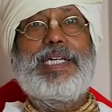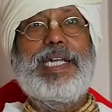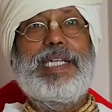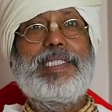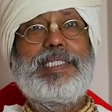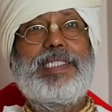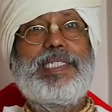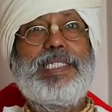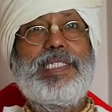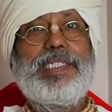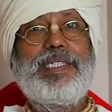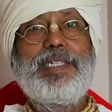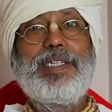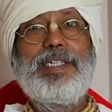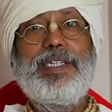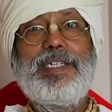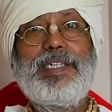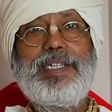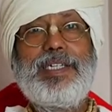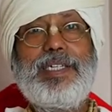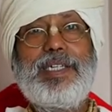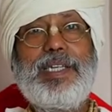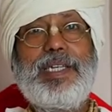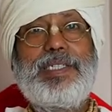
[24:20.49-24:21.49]
crazy.
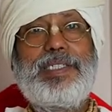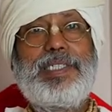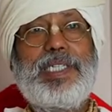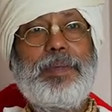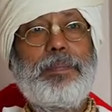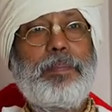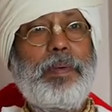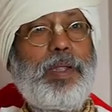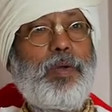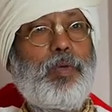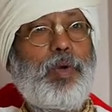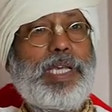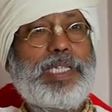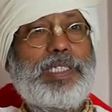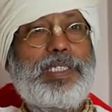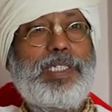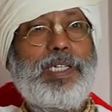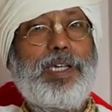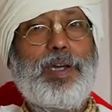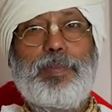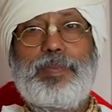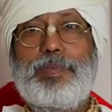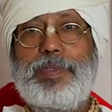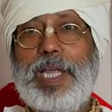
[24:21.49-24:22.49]
Simply
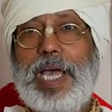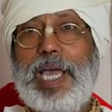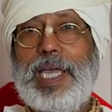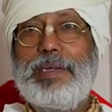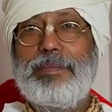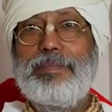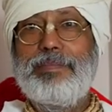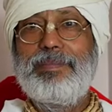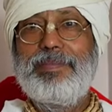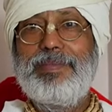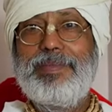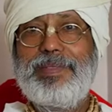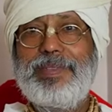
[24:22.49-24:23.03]
wasting of time.